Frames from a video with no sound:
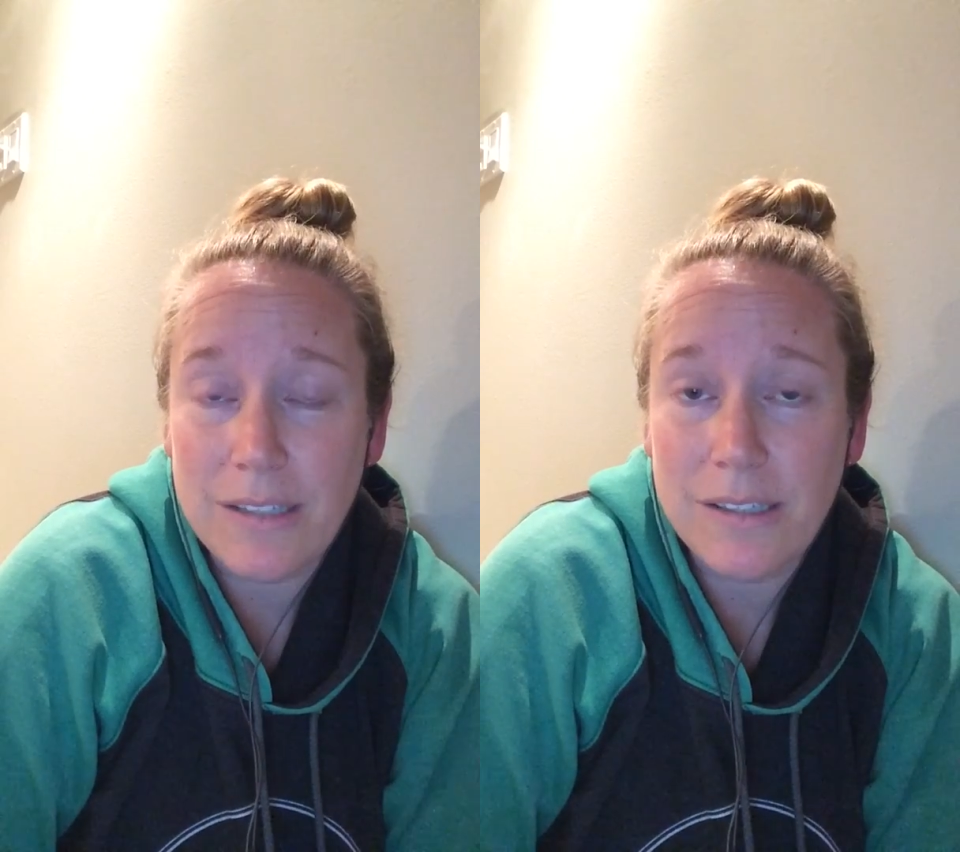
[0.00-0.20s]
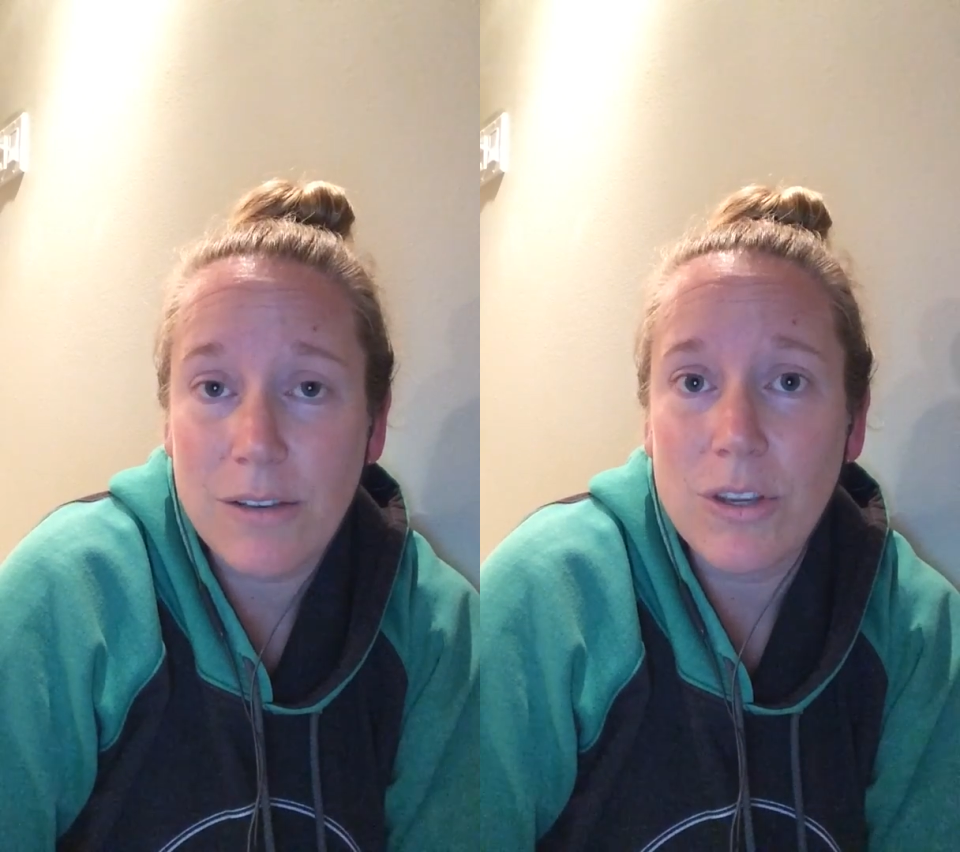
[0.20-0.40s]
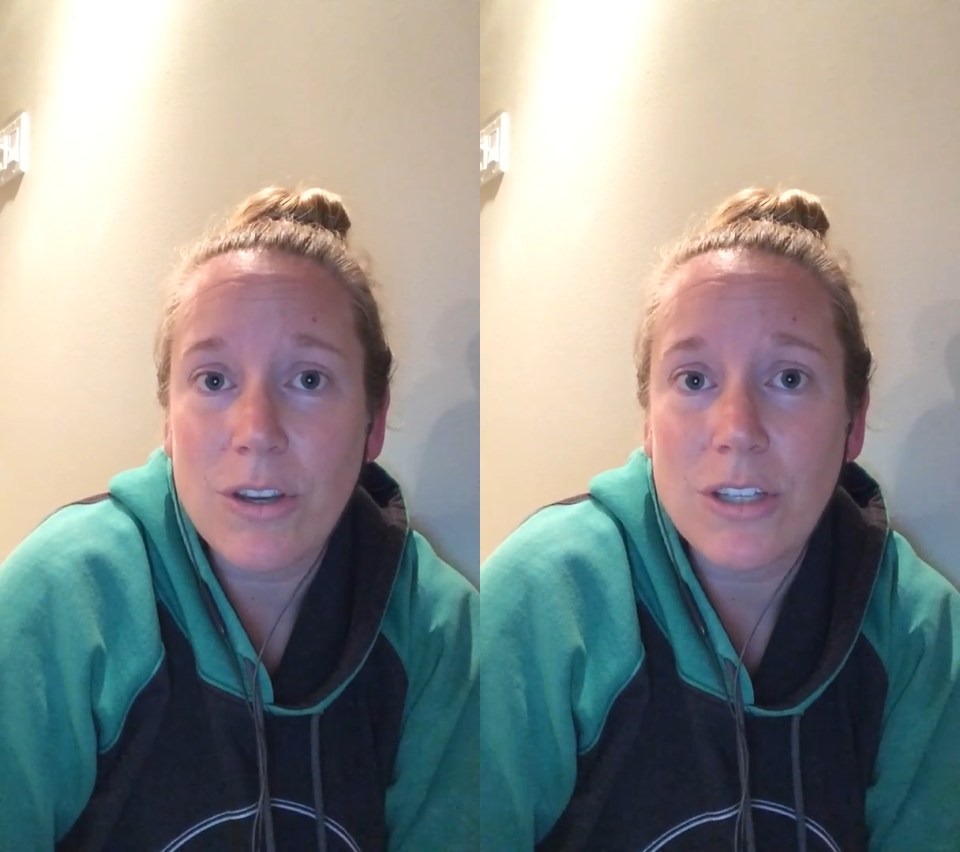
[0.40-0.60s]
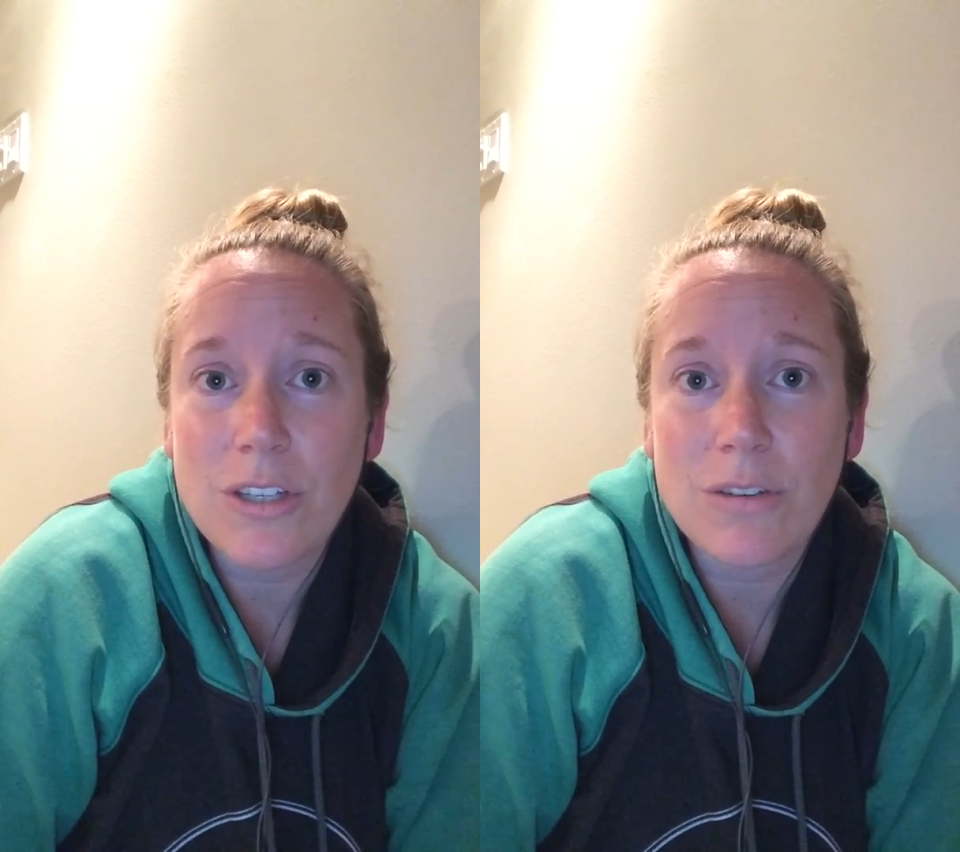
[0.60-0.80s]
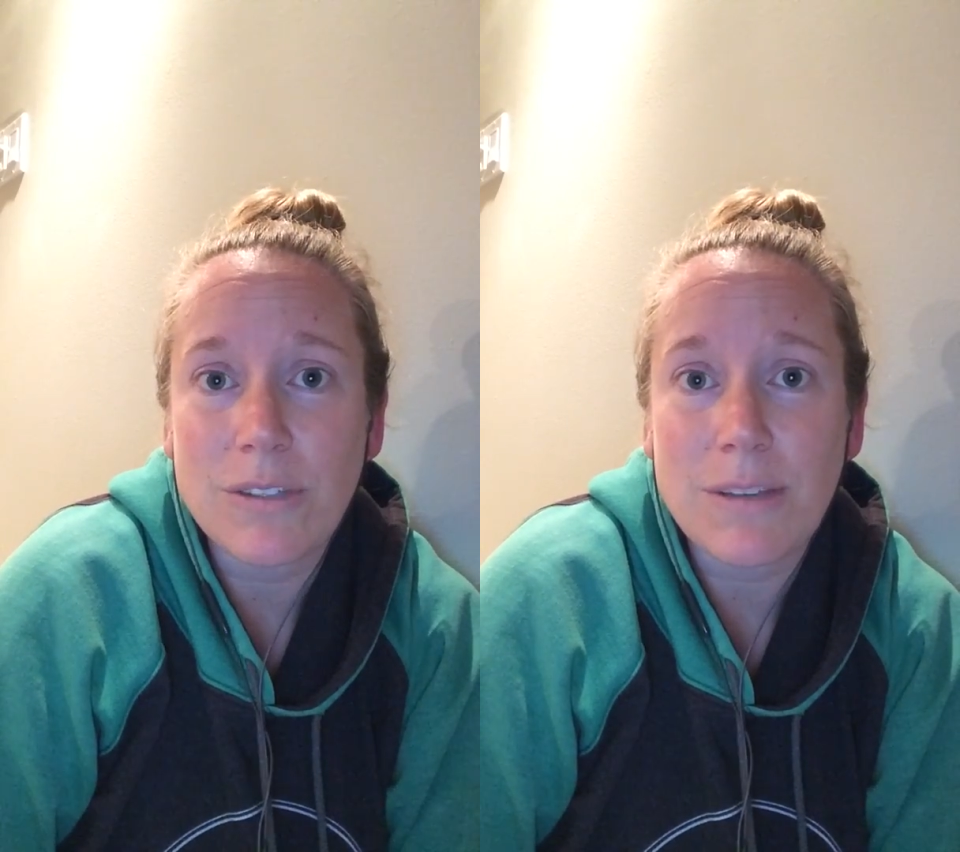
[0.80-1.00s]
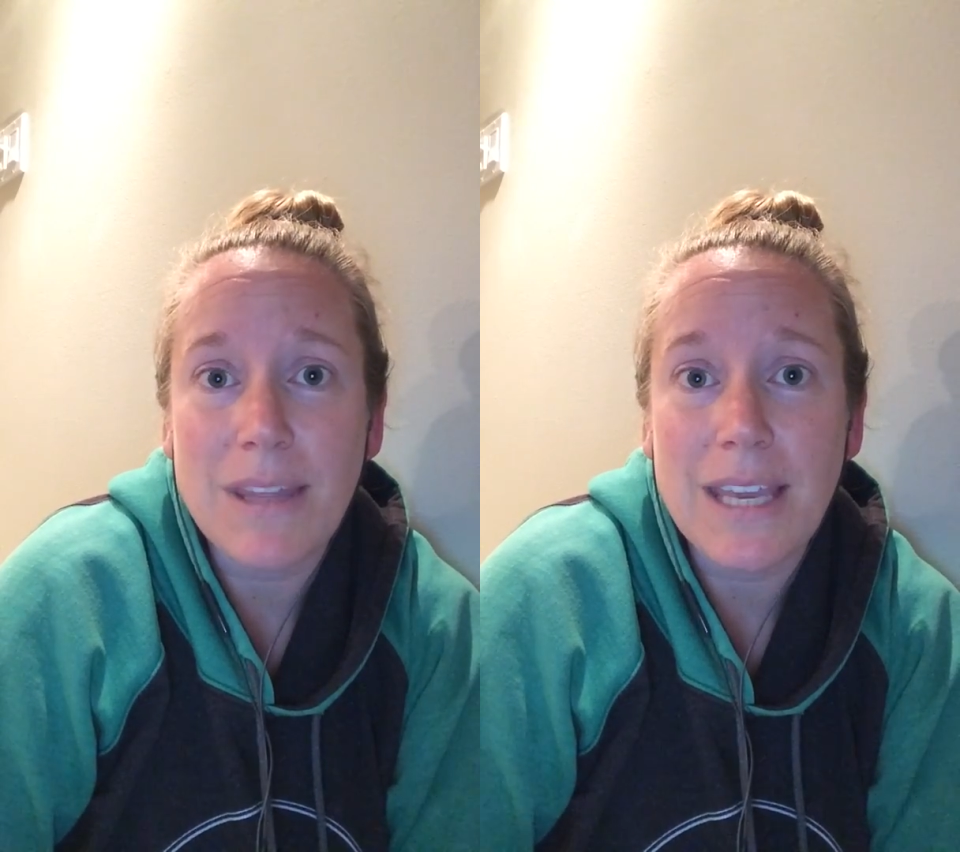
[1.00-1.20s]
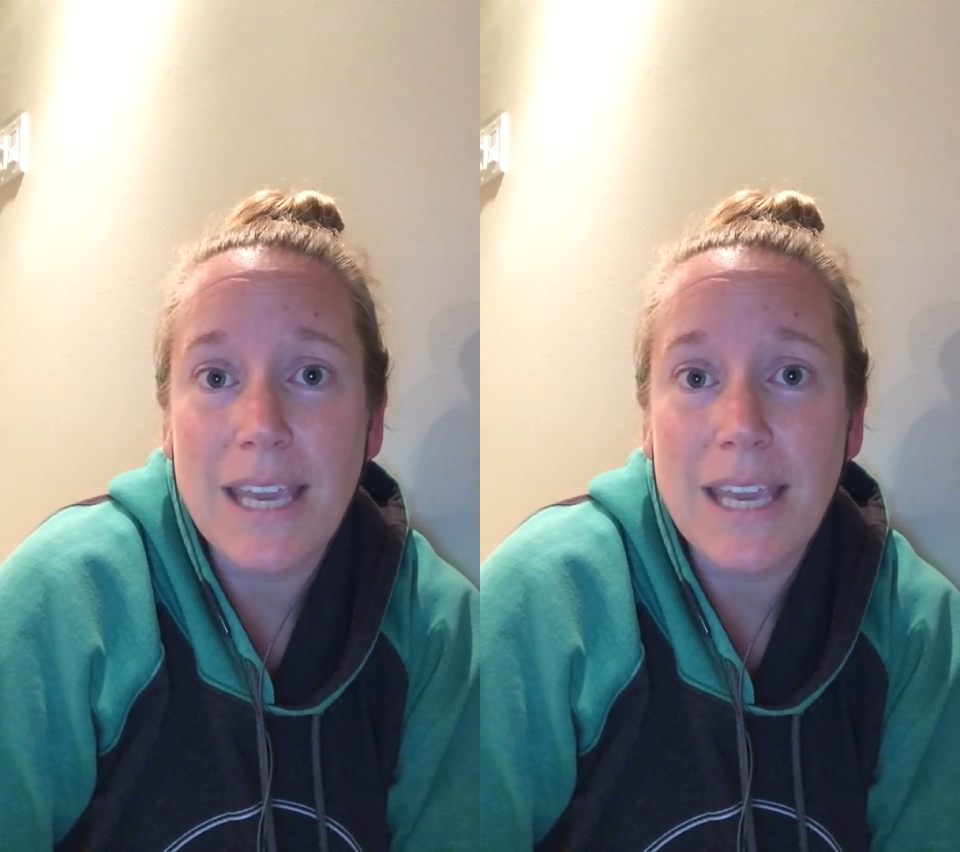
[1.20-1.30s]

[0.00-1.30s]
So you can do some of the